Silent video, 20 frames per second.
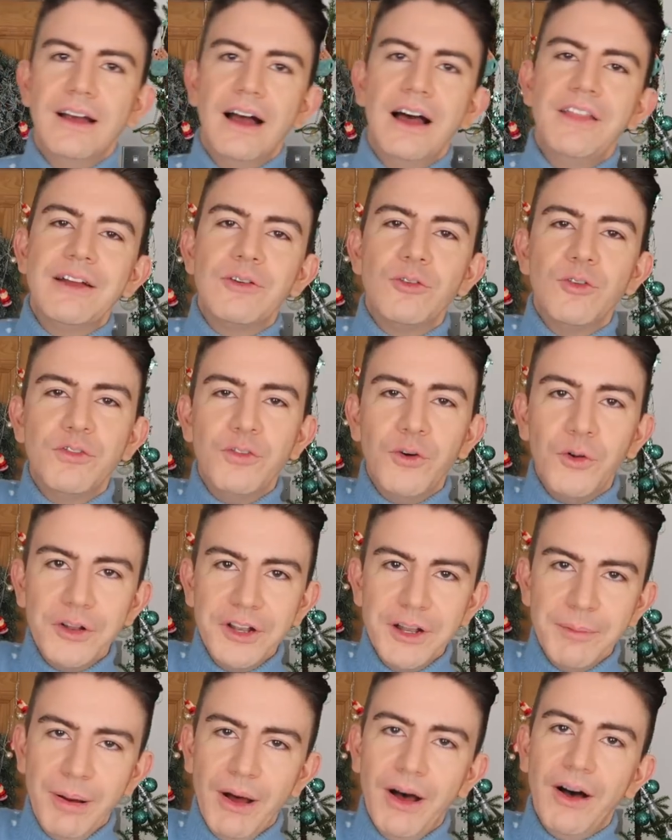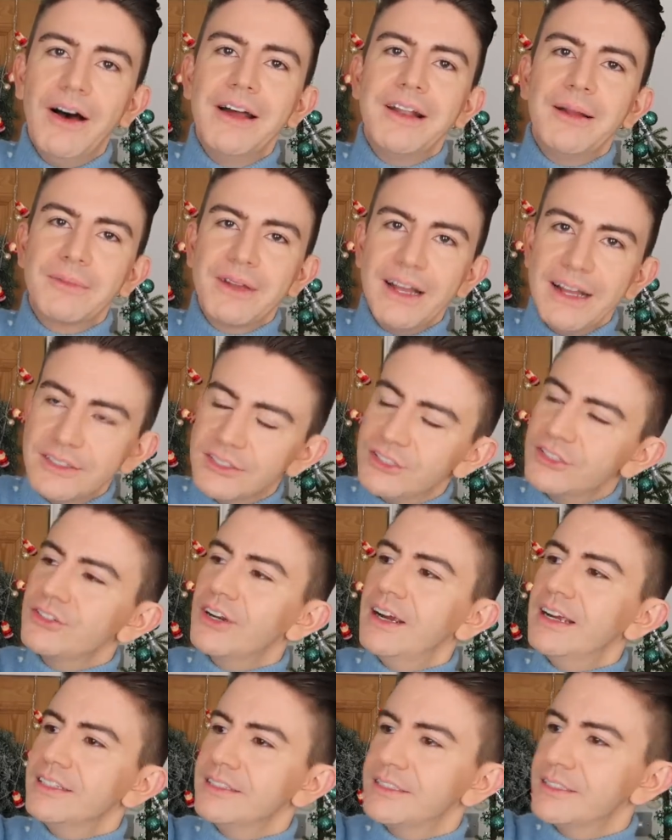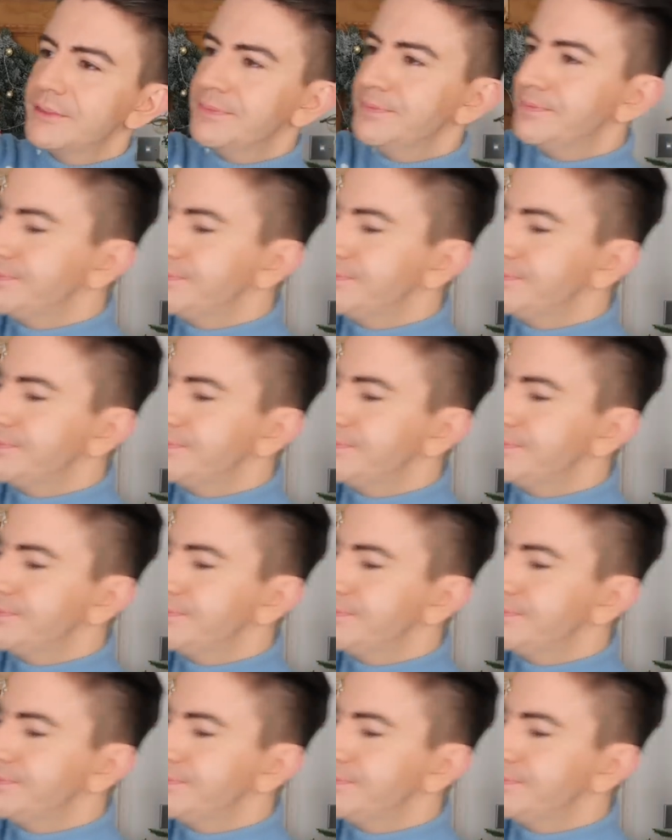and they're all falling apart and I'm getting stressed.